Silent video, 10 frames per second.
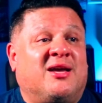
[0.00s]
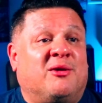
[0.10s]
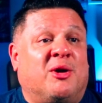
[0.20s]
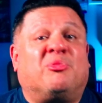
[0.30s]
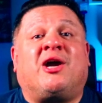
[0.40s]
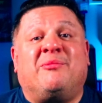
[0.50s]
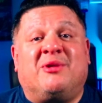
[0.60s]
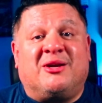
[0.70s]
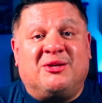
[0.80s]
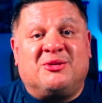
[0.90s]

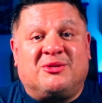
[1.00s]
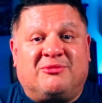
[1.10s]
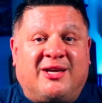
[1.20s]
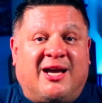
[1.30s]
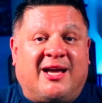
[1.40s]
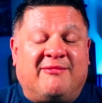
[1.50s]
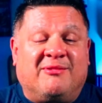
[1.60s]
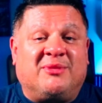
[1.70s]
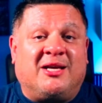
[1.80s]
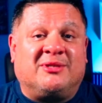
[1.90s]
primary user of that, having
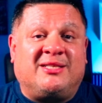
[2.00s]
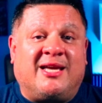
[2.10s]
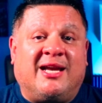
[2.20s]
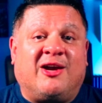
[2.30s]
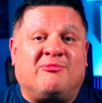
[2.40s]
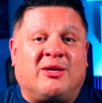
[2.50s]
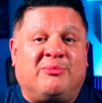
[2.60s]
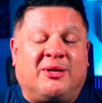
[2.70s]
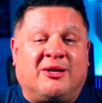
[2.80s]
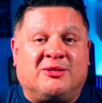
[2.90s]
been able to take care of my
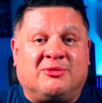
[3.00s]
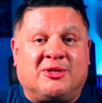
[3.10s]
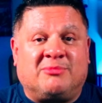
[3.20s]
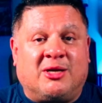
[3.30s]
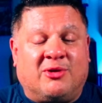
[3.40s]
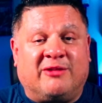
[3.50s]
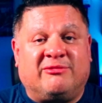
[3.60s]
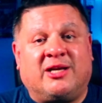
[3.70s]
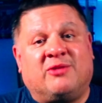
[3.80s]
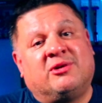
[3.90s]
parents, which my wife
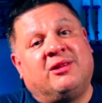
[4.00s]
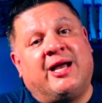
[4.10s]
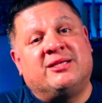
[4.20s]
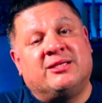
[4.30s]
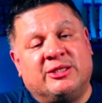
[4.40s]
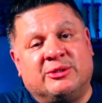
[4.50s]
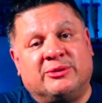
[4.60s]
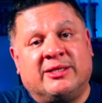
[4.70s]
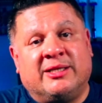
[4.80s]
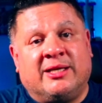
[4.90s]
and I were glad to do.
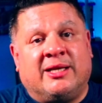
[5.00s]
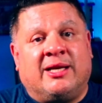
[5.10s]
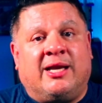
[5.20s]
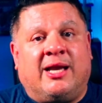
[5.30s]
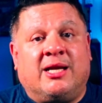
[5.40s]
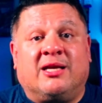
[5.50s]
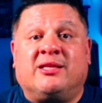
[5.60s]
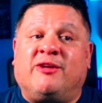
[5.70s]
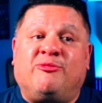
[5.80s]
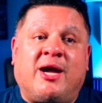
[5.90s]
And now that
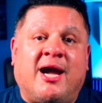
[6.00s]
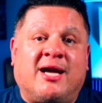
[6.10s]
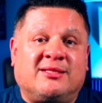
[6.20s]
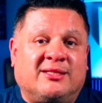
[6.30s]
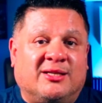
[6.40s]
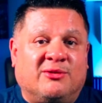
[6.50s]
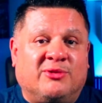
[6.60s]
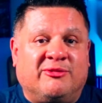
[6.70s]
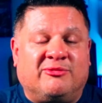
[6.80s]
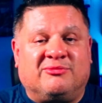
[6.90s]
they've passed,
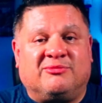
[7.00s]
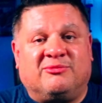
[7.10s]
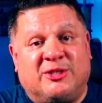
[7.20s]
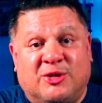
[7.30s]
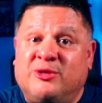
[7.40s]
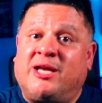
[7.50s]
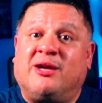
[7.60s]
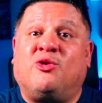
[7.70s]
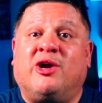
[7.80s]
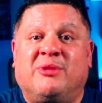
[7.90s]
we've returned that
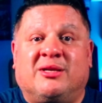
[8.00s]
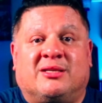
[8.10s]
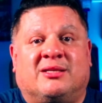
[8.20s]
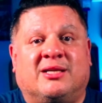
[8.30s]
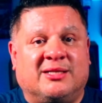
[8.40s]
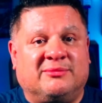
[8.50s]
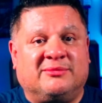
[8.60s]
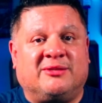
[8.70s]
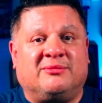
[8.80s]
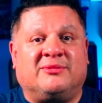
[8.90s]
equipment,
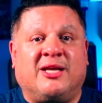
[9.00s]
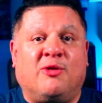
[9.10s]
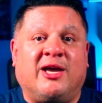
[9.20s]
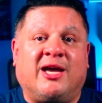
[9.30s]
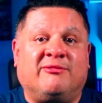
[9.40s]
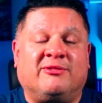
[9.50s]
and now we have